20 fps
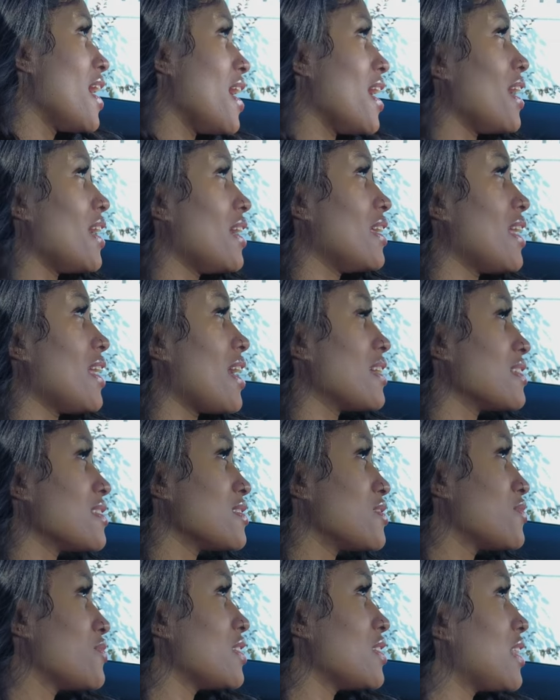And I
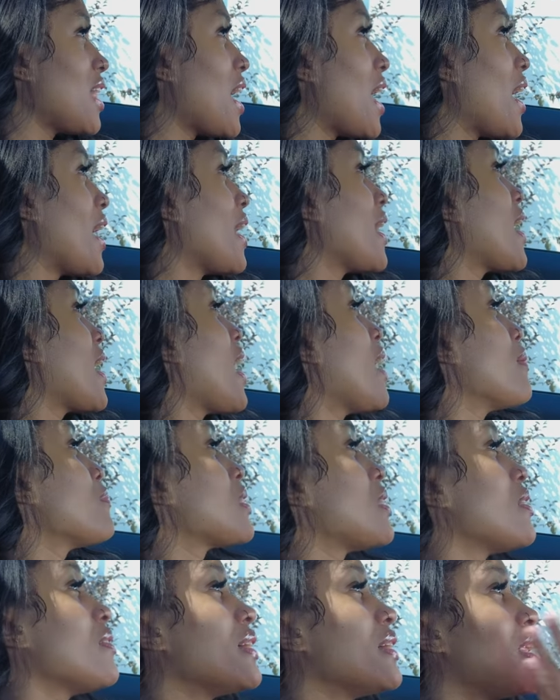just feel like I'm
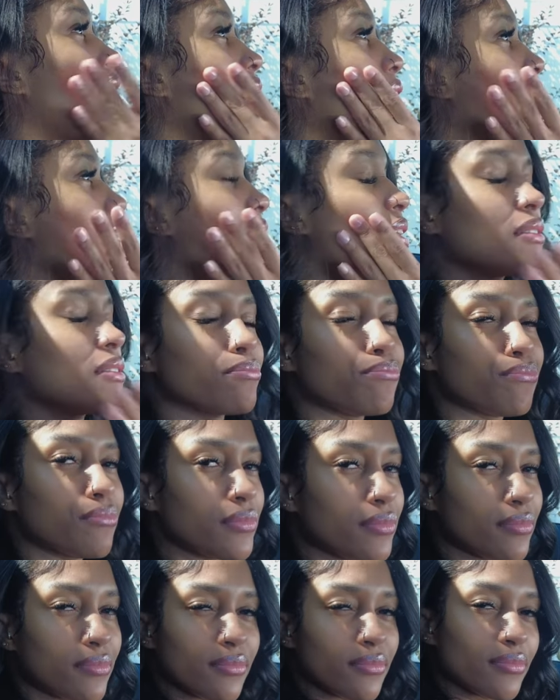glowing. Like,
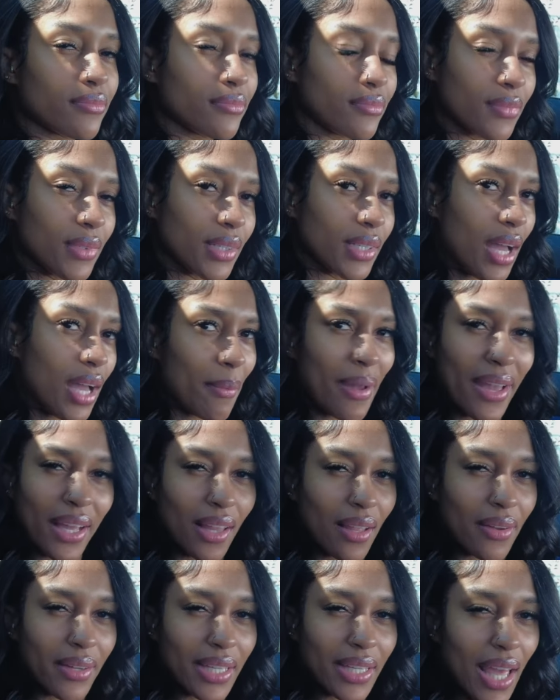am I
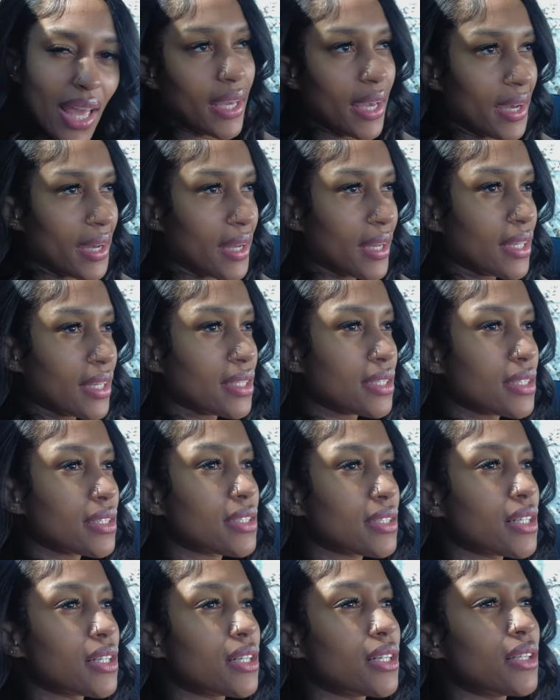glowing? Like, yeah.
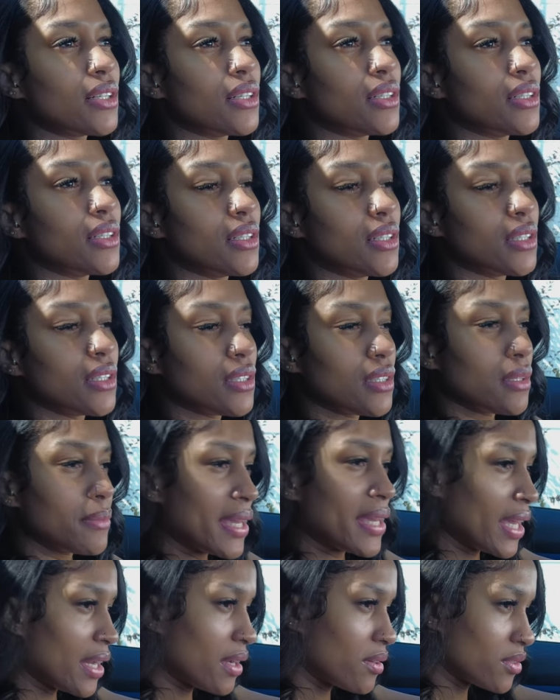So let
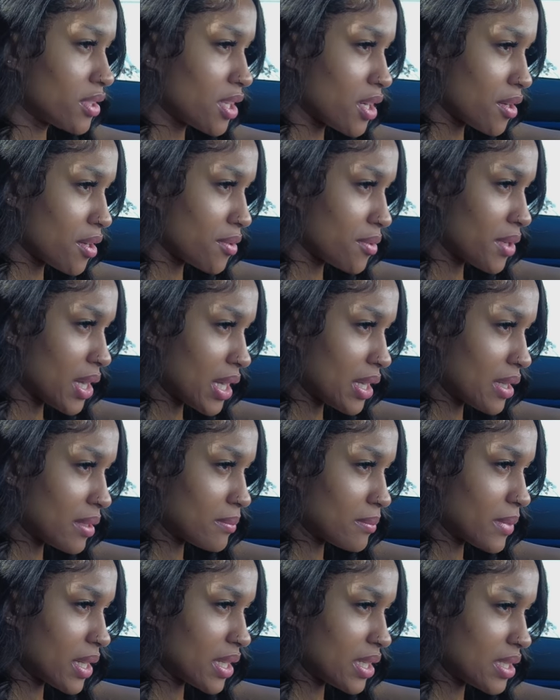me head out now.
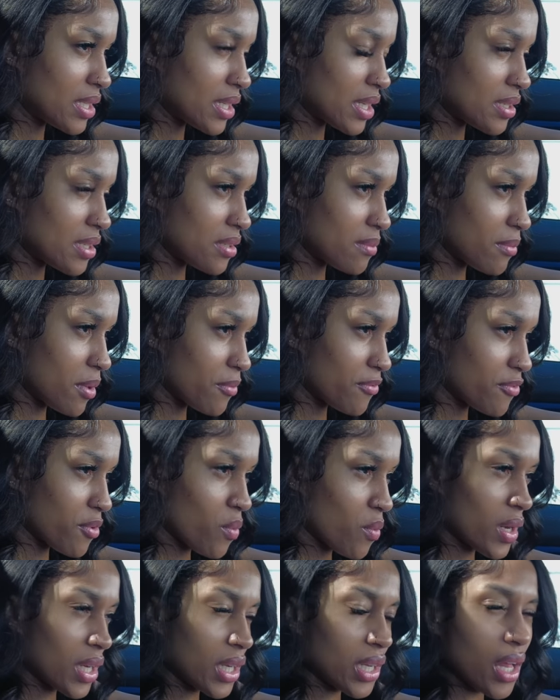I need to get to the mall for
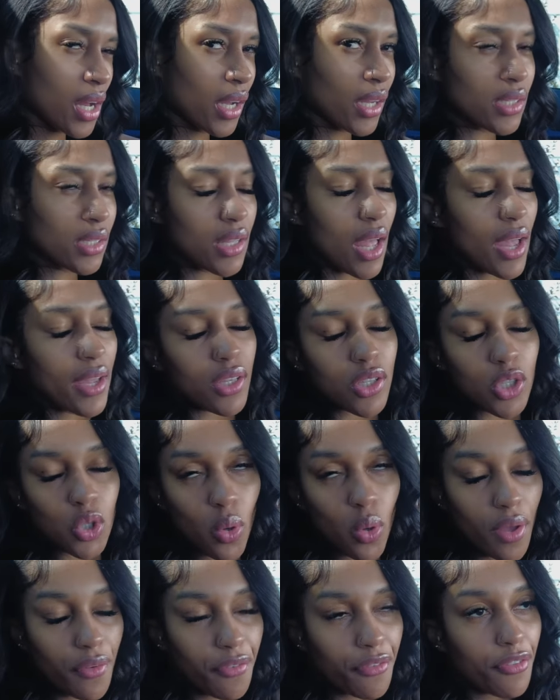1 o'clock. It's like
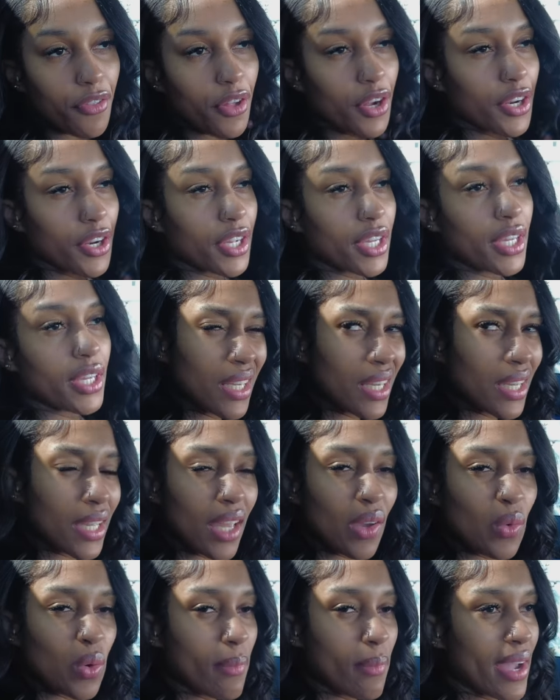12:30. And
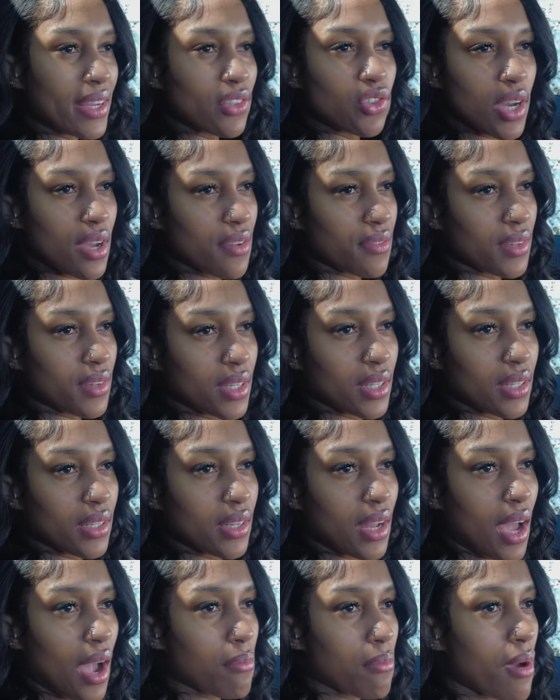again, with my
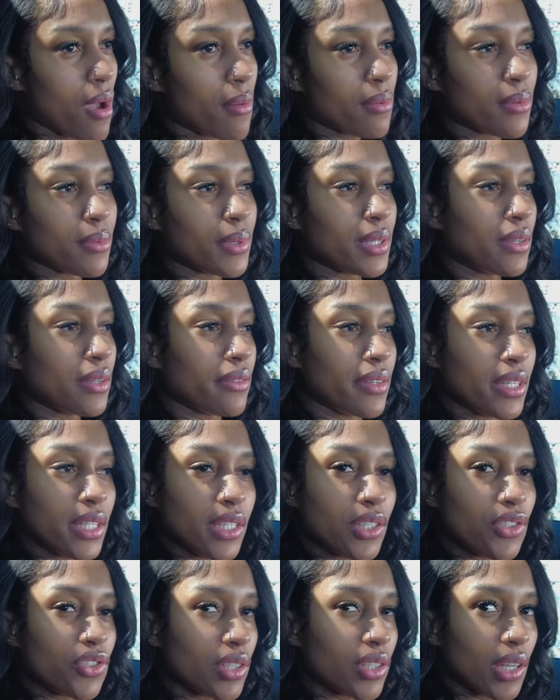driving, I probably
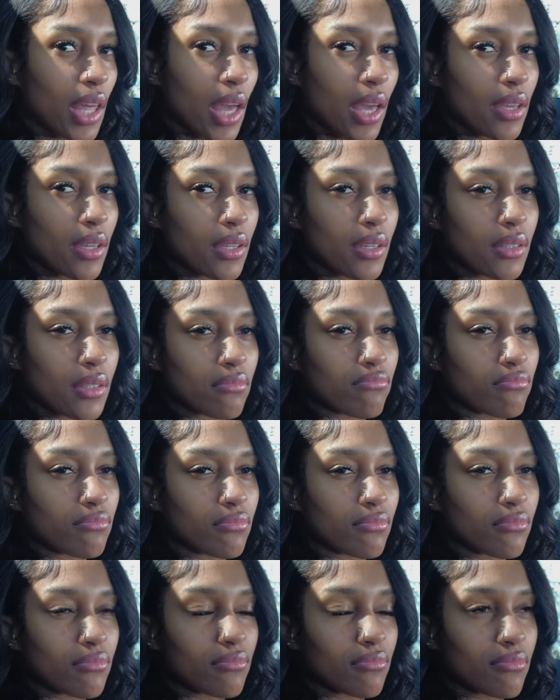reach in like
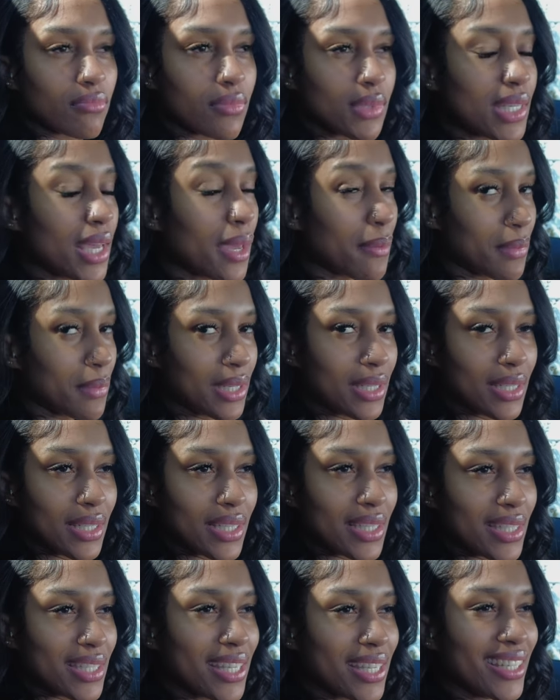10
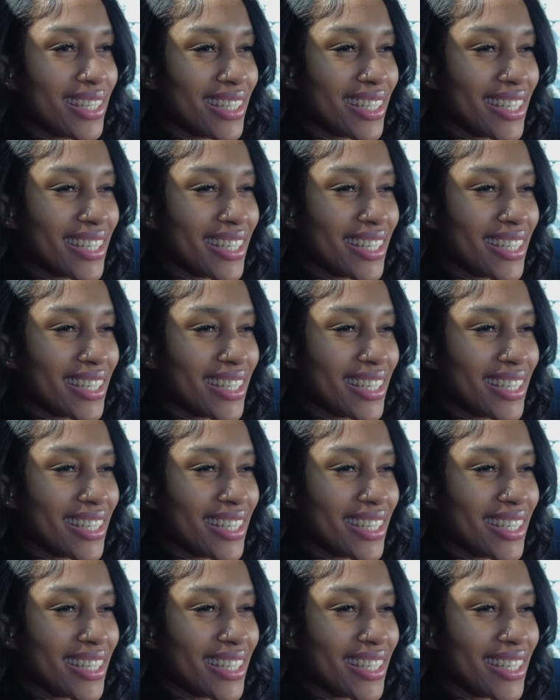minutes.